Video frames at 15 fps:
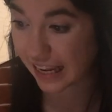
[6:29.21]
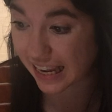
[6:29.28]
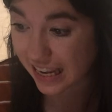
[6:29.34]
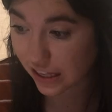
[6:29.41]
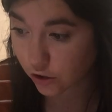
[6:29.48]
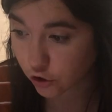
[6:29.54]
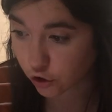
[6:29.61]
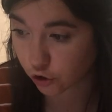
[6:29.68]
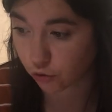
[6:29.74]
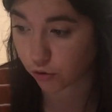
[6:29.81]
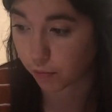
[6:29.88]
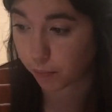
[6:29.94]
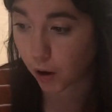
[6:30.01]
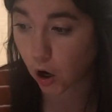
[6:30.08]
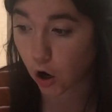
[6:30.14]
into
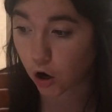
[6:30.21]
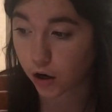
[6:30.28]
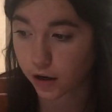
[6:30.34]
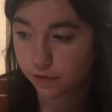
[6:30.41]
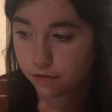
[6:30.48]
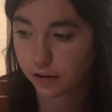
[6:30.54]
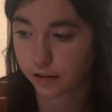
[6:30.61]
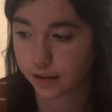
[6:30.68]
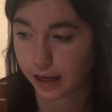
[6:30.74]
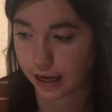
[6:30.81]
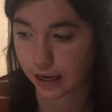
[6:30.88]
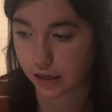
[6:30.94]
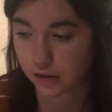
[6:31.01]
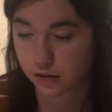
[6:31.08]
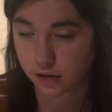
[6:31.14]
the part of the
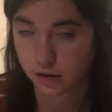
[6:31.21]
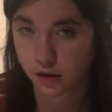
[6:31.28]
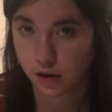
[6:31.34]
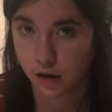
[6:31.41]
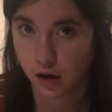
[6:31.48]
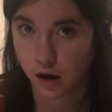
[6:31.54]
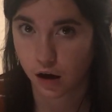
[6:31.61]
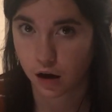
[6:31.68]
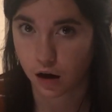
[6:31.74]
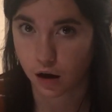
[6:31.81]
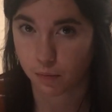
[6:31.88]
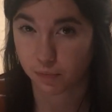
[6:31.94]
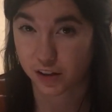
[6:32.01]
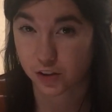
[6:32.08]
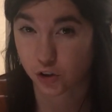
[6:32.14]
land
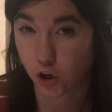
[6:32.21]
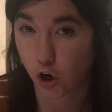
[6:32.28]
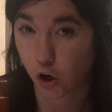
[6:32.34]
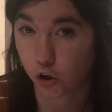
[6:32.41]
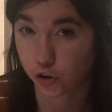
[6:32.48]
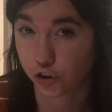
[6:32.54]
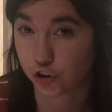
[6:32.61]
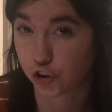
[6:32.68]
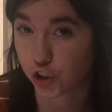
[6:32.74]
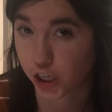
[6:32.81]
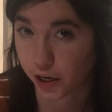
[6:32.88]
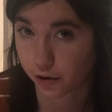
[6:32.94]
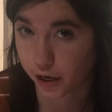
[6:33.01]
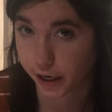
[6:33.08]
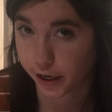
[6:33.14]
um, that's called
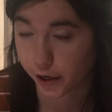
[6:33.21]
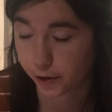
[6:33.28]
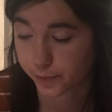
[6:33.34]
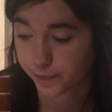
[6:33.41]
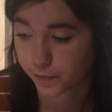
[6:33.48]
Jericho.